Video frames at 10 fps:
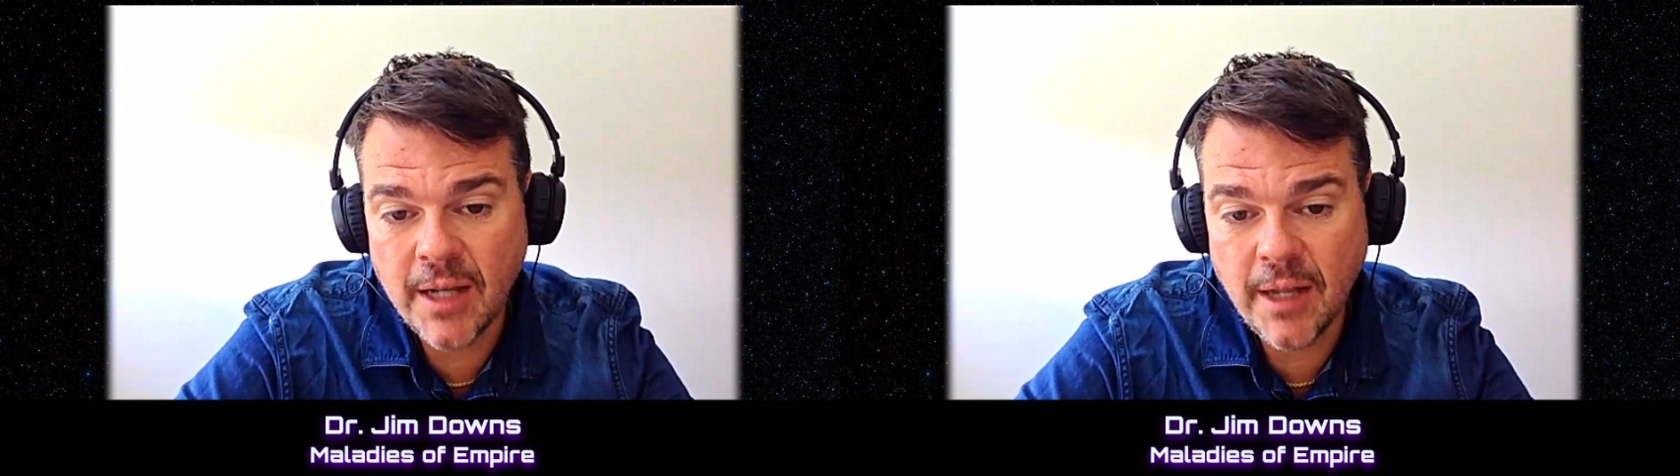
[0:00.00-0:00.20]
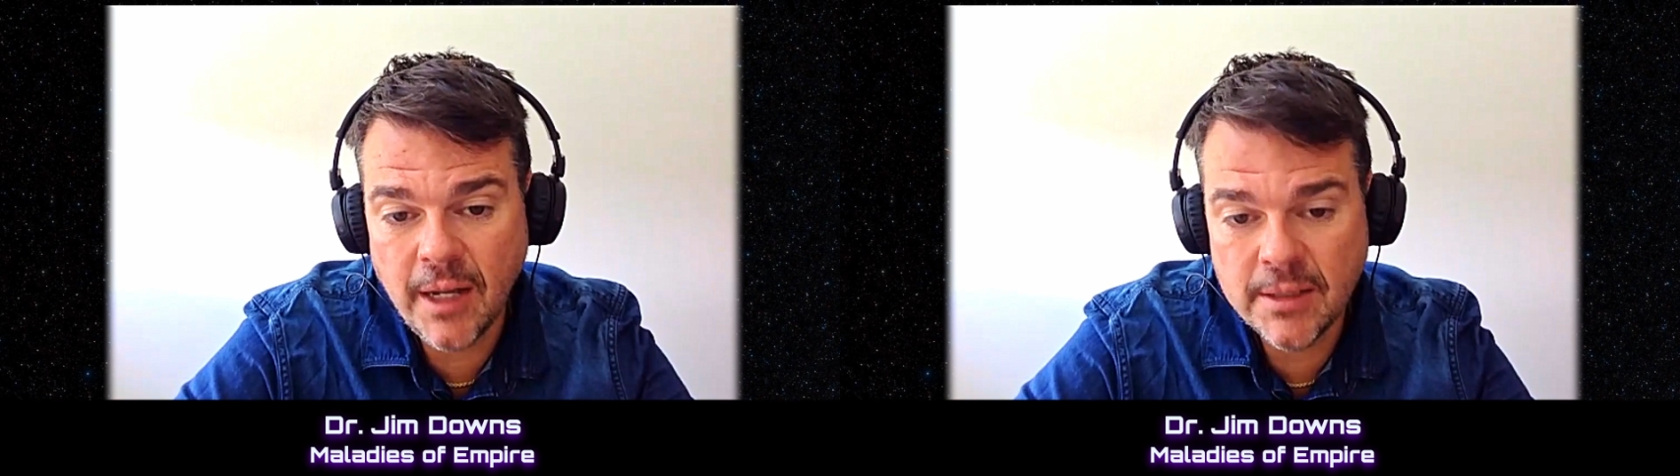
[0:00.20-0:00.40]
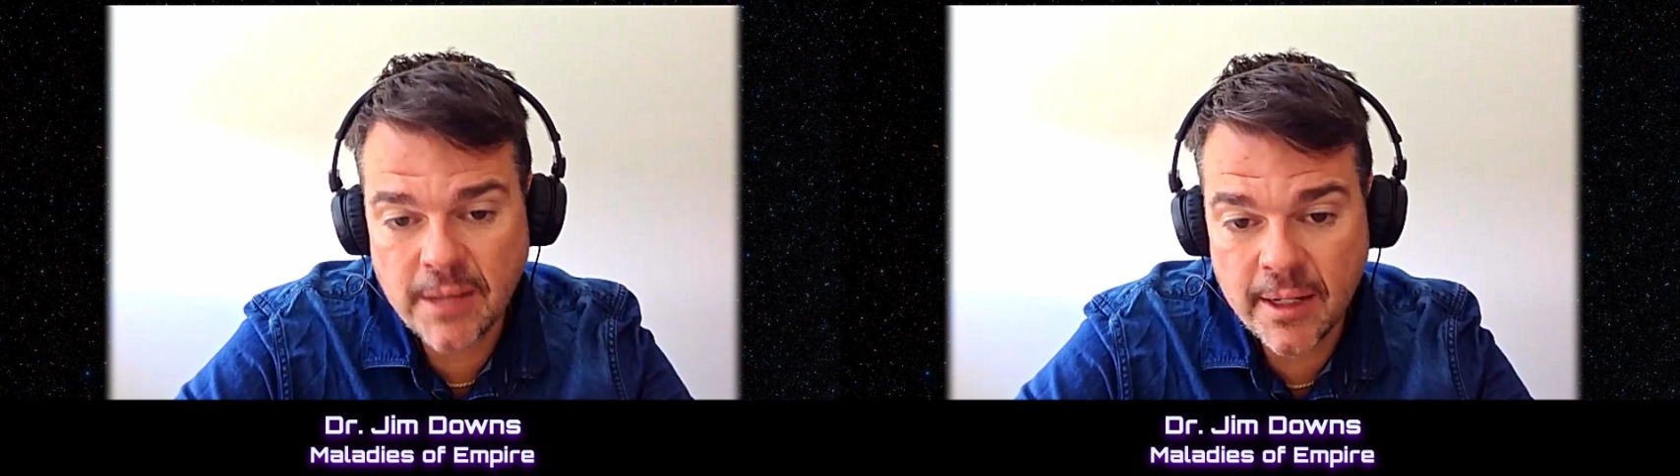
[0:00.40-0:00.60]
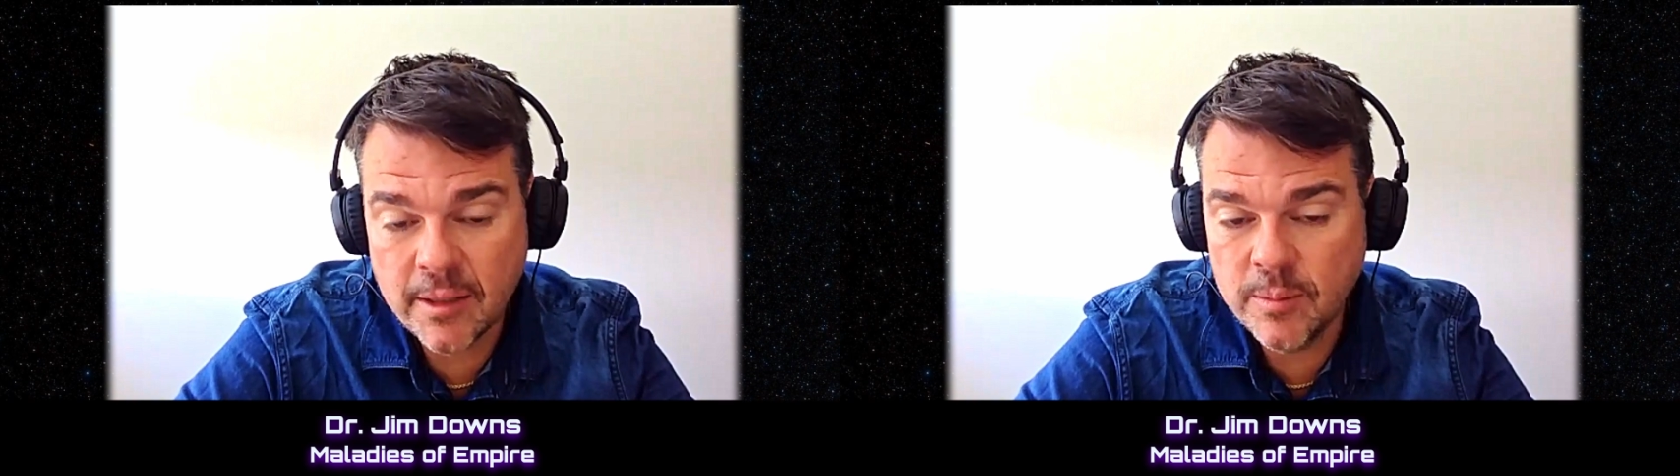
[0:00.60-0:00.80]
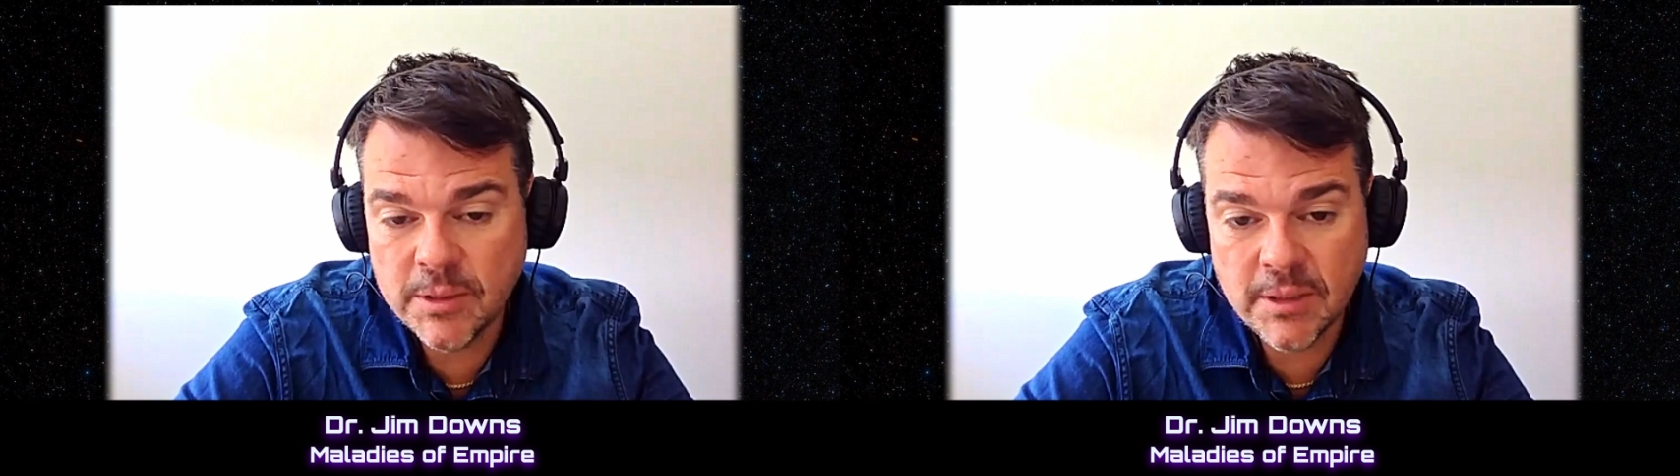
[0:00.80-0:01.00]

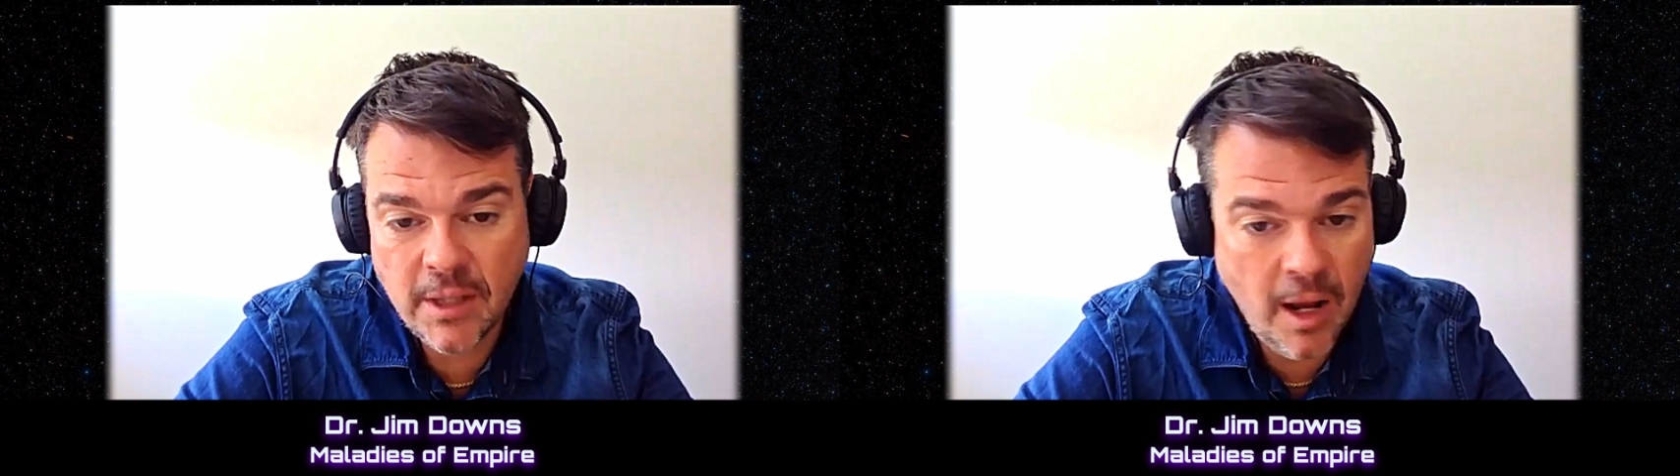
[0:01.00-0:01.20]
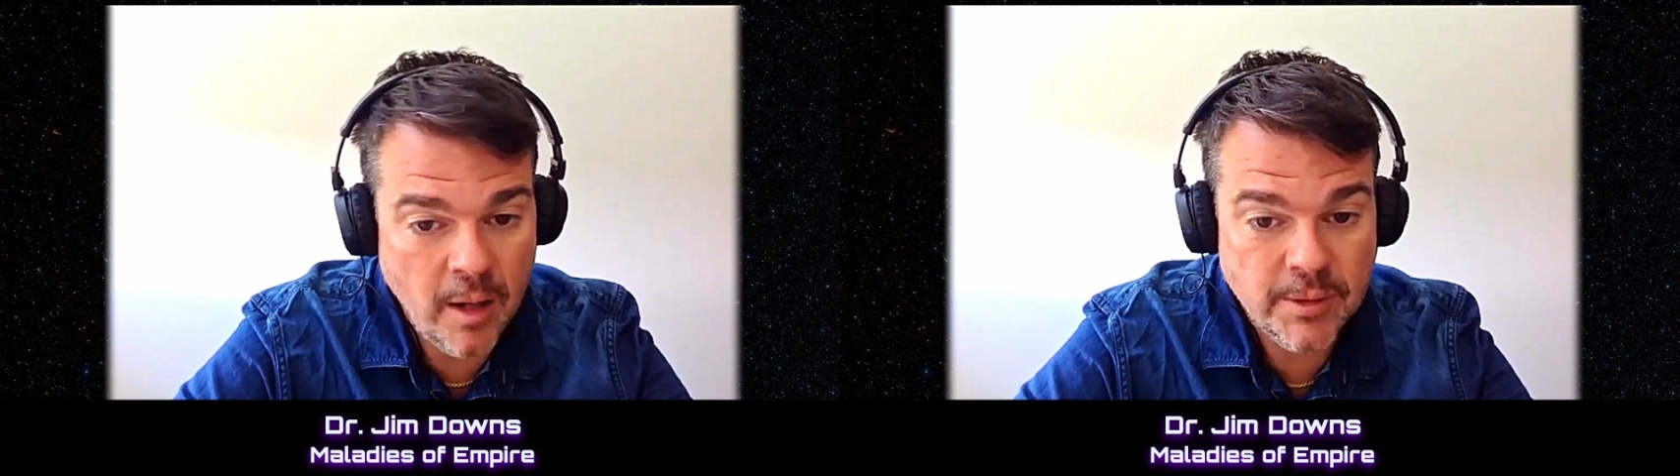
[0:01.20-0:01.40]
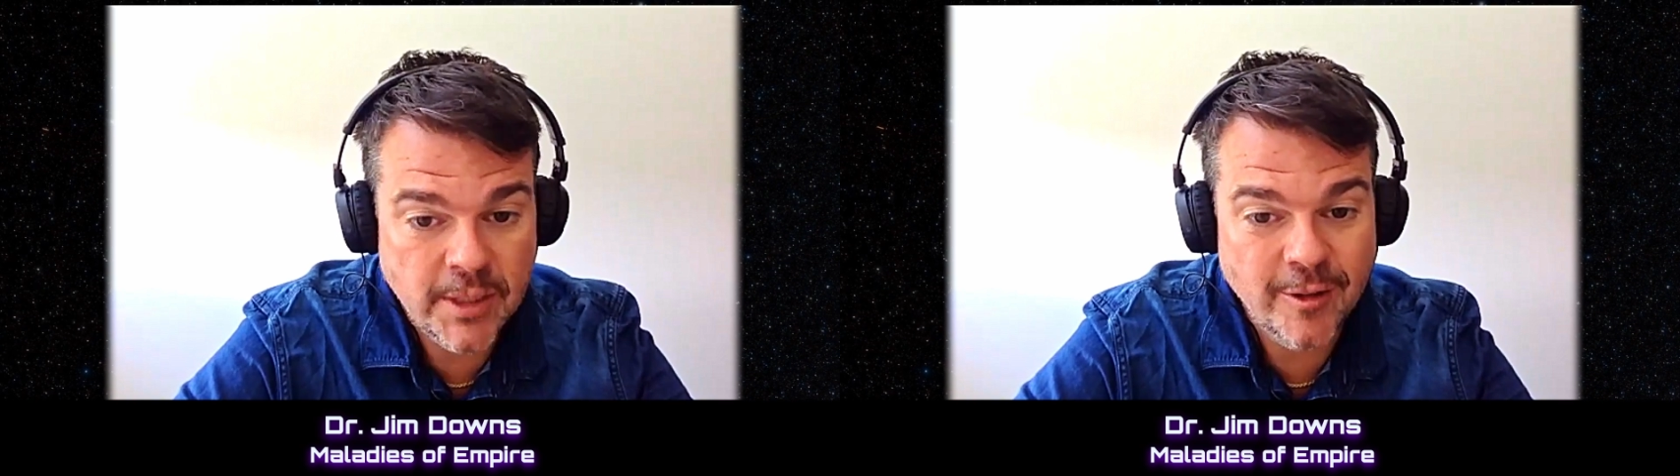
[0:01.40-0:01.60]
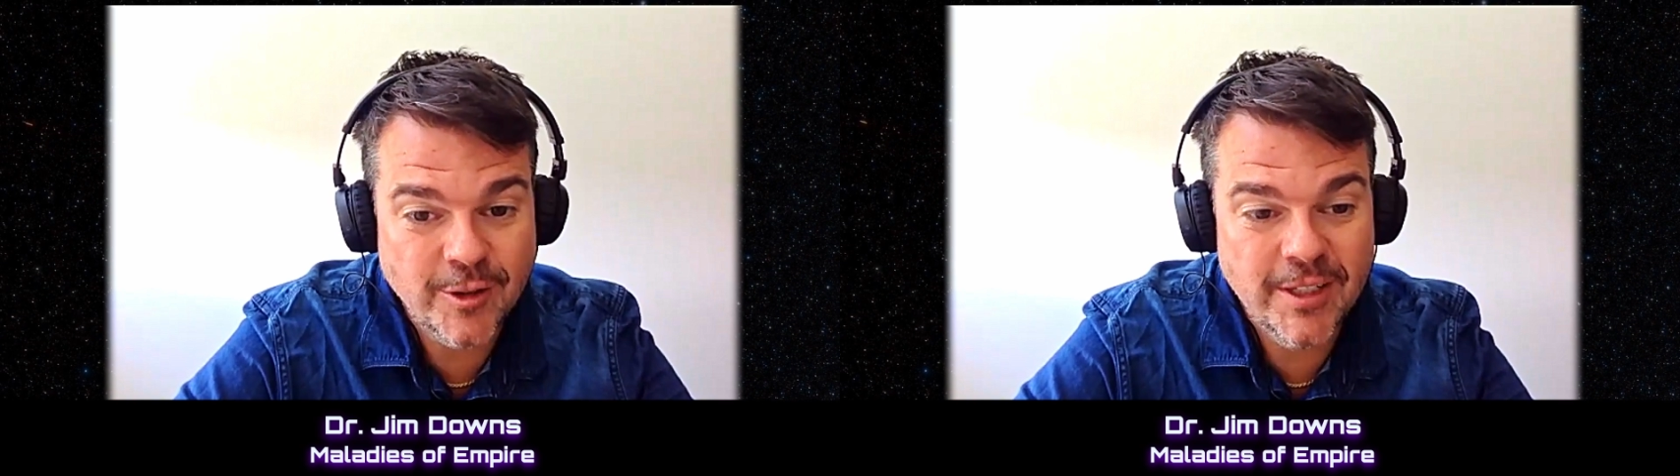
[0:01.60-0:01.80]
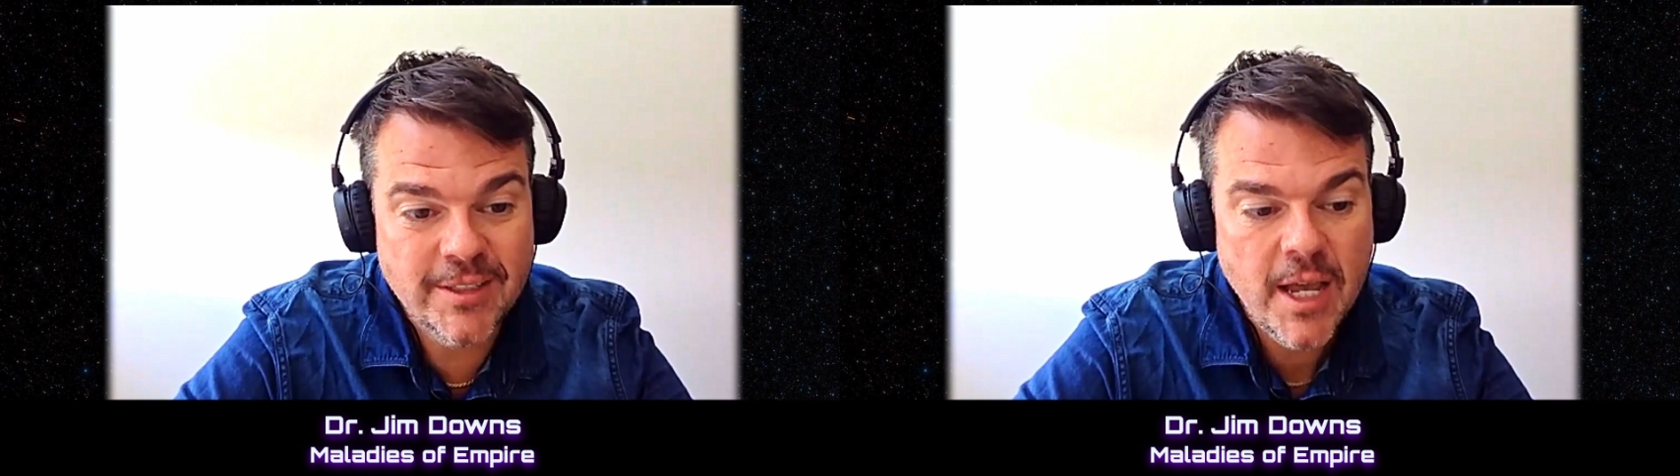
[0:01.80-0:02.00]
asylums and
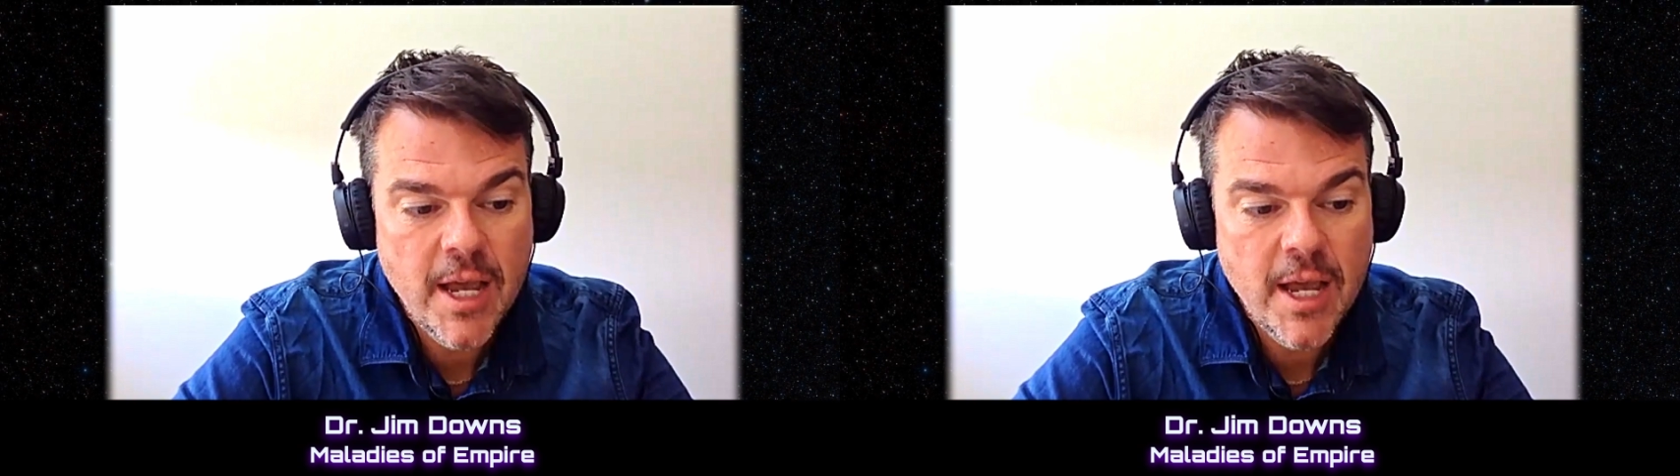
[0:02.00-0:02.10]
almshouses,